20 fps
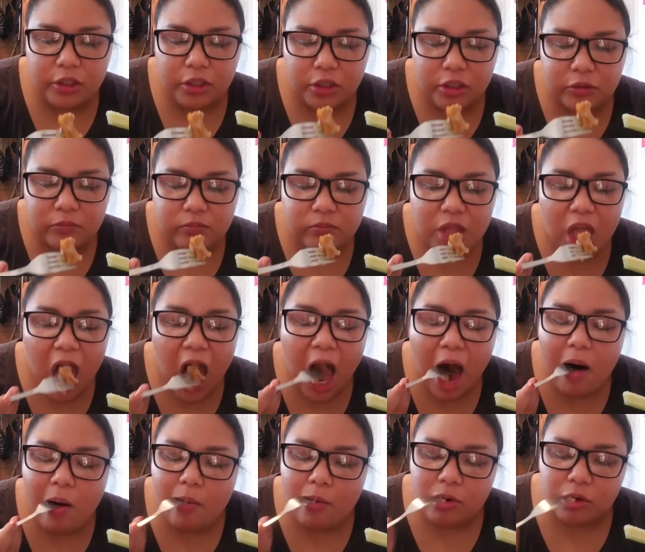know.
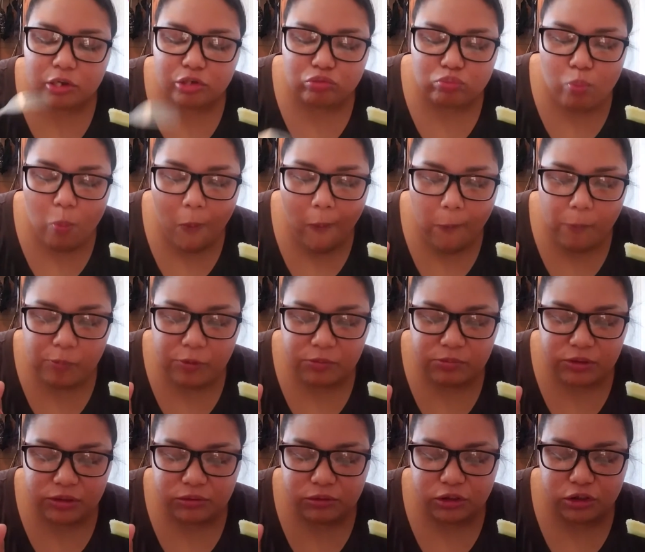
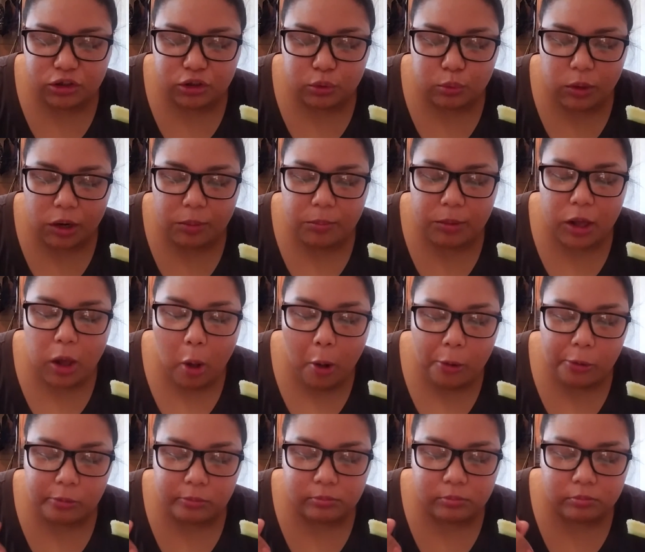Sometimes you just want to be
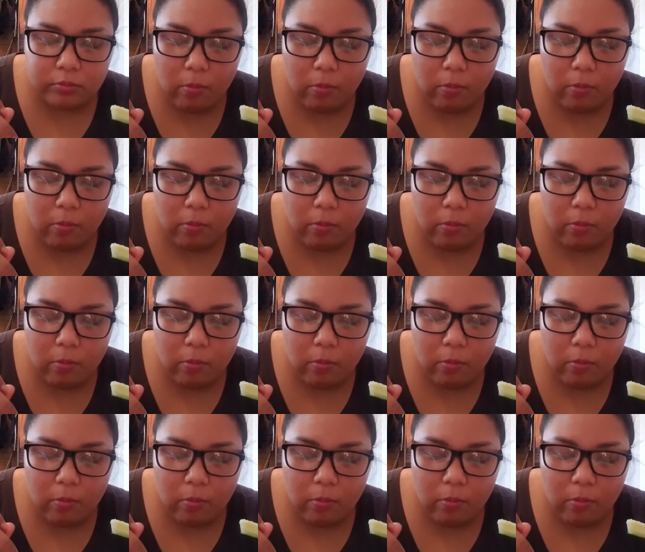home.